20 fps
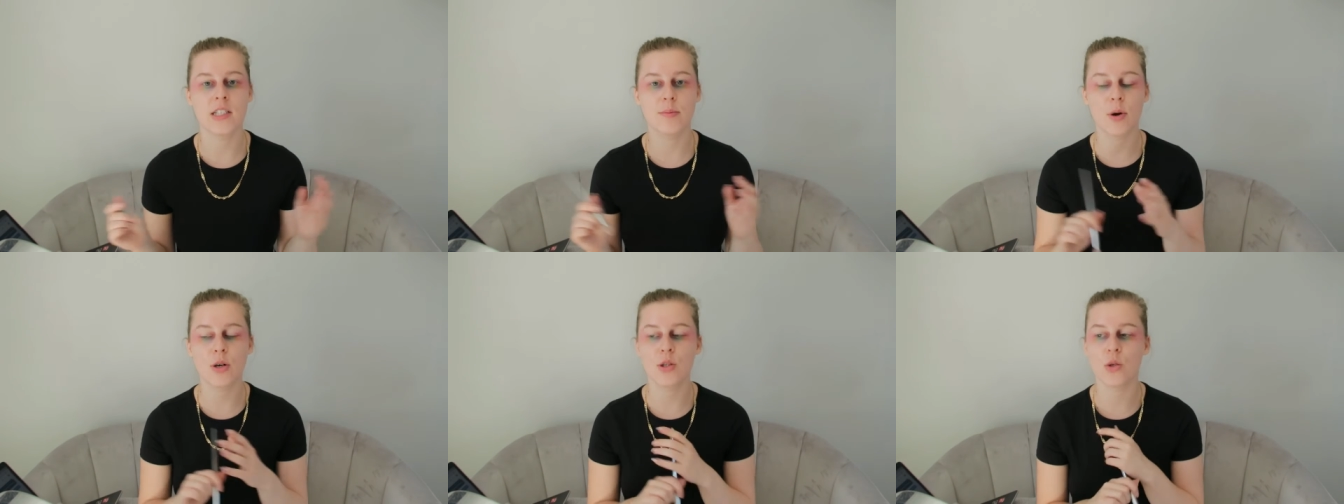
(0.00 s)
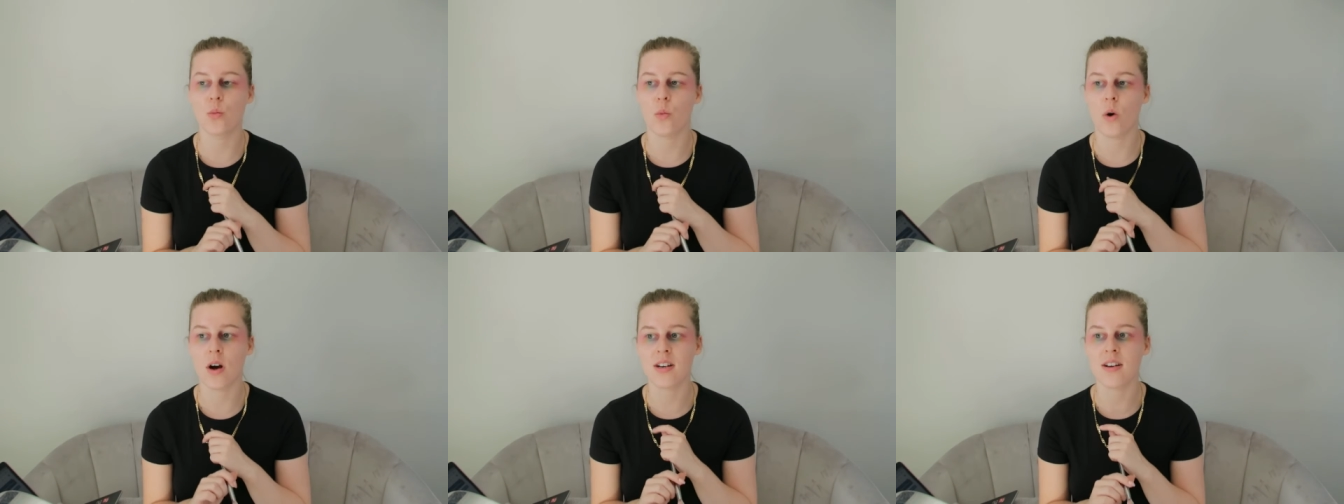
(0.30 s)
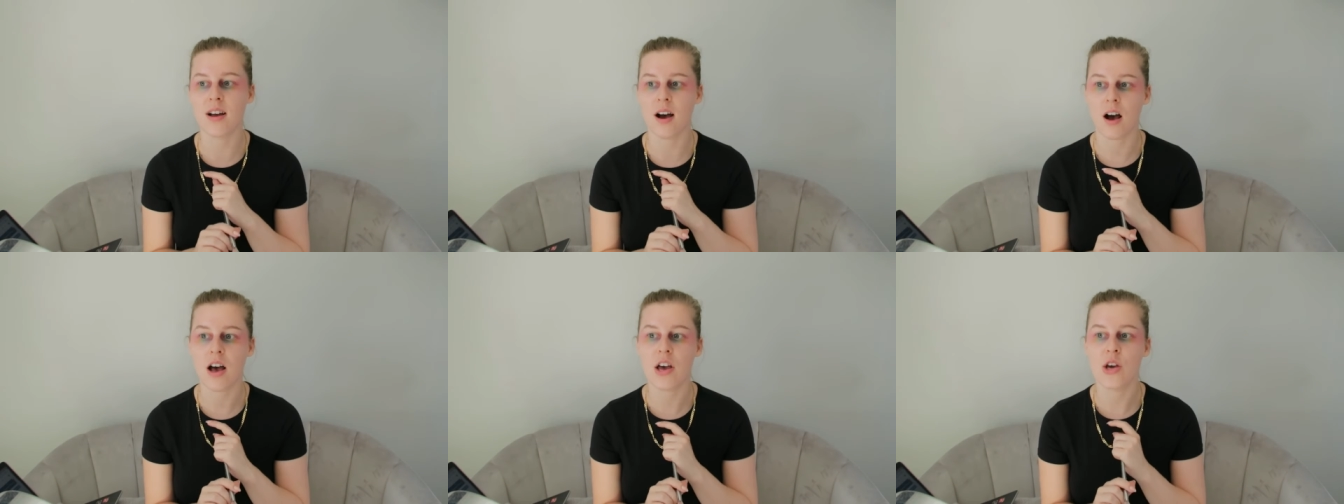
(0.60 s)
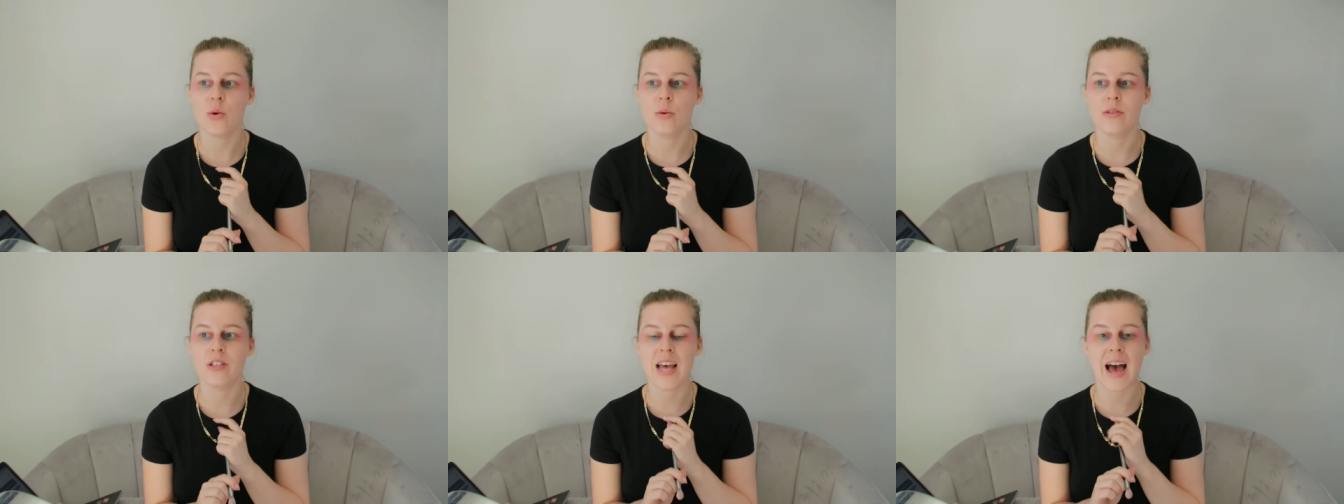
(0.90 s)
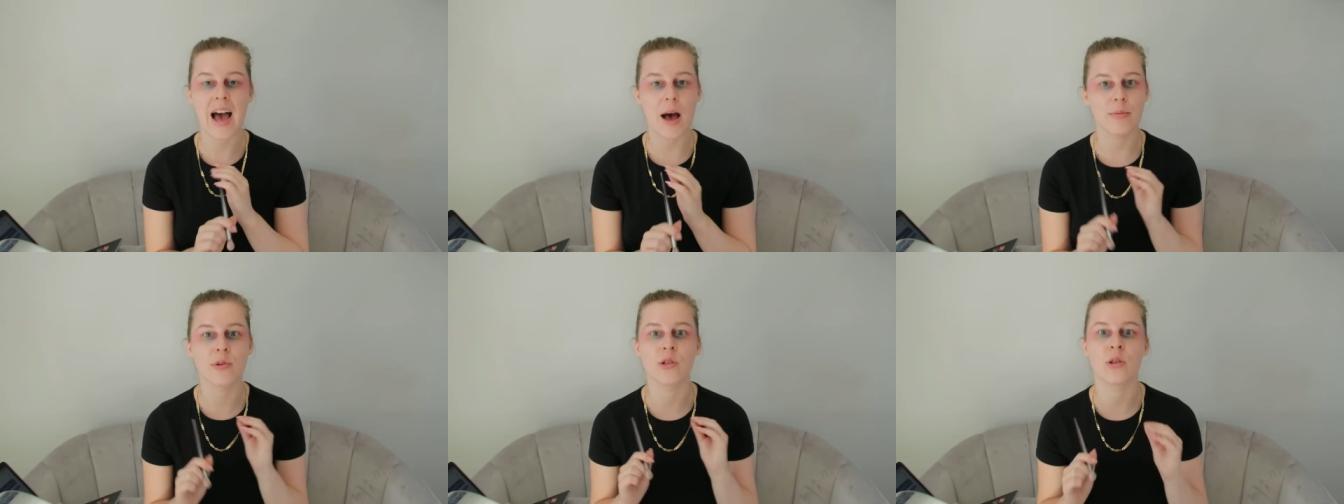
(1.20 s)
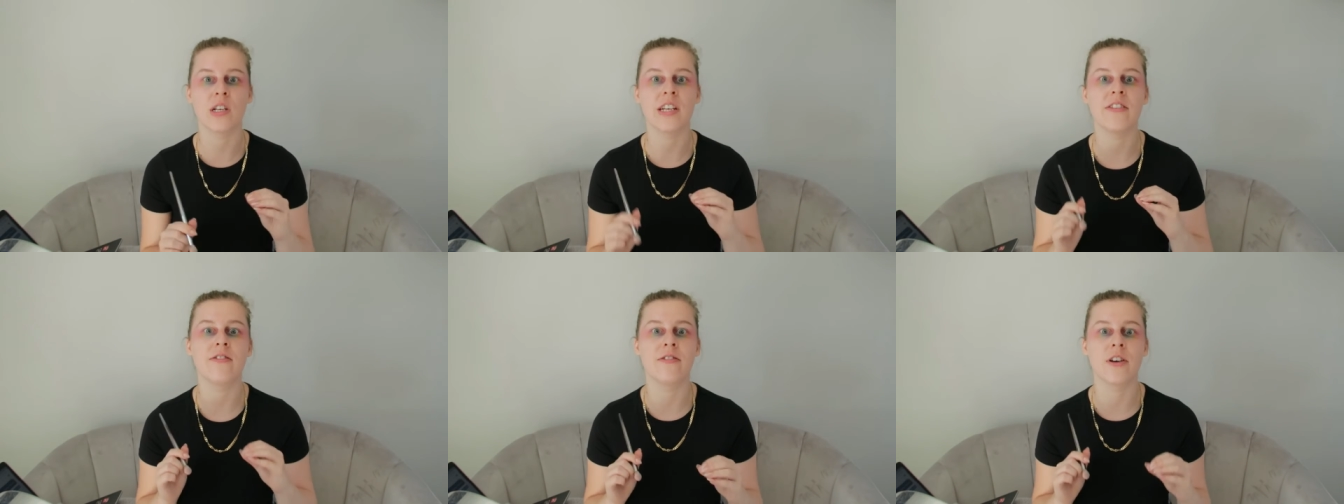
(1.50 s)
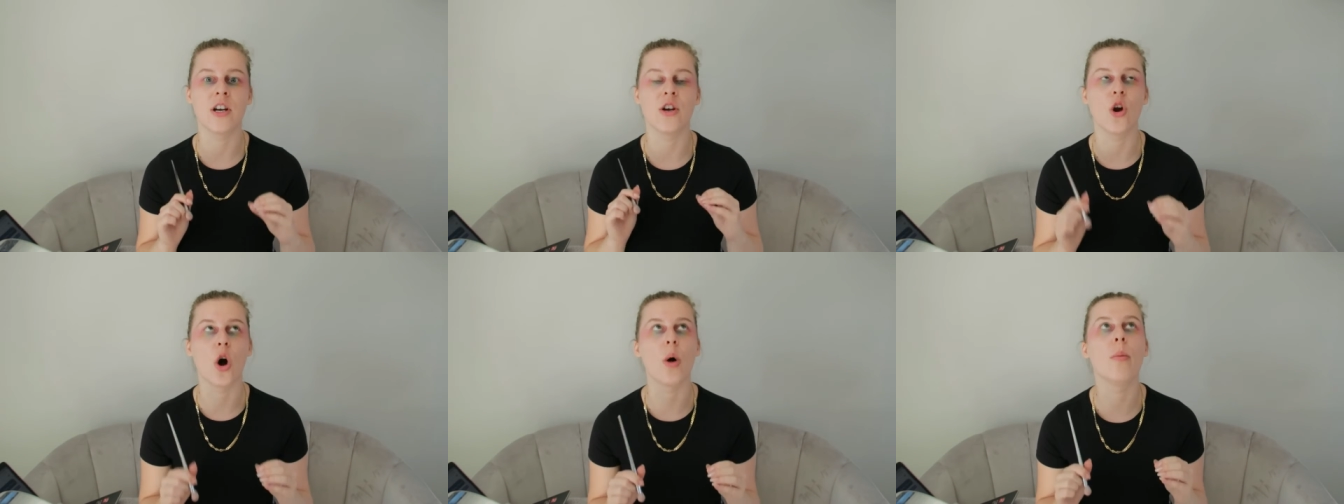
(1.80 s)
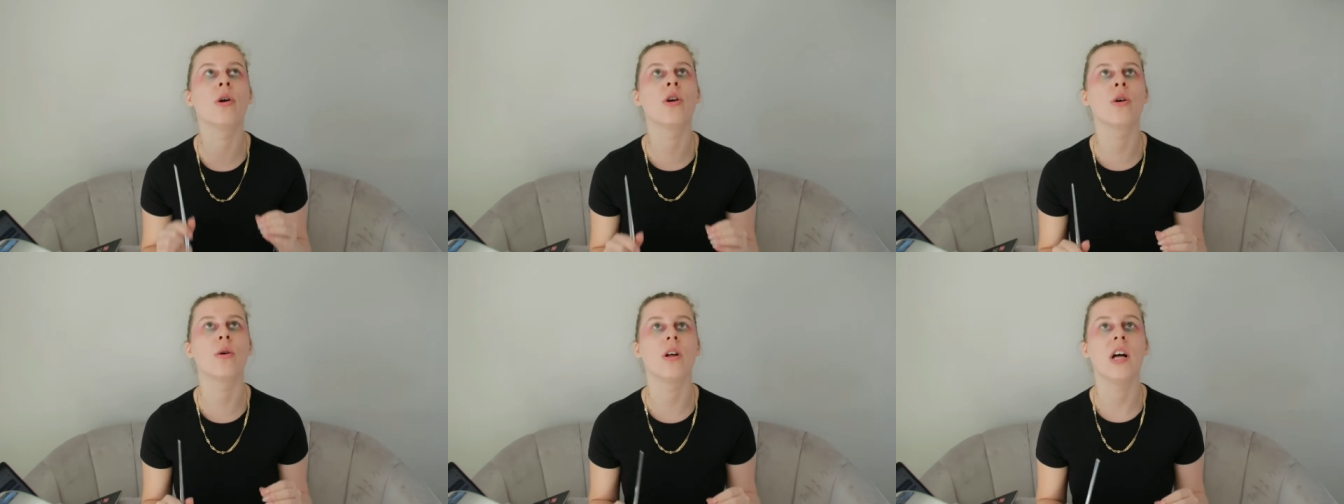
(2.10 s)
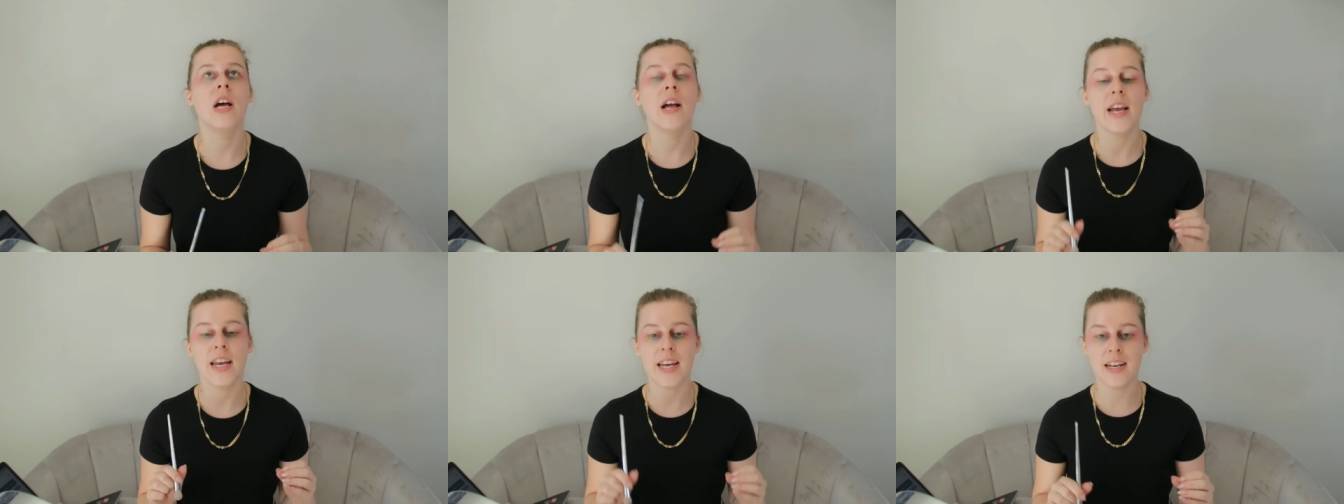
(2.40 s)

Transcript: I spoke to one guy who was absolutely phenomenal.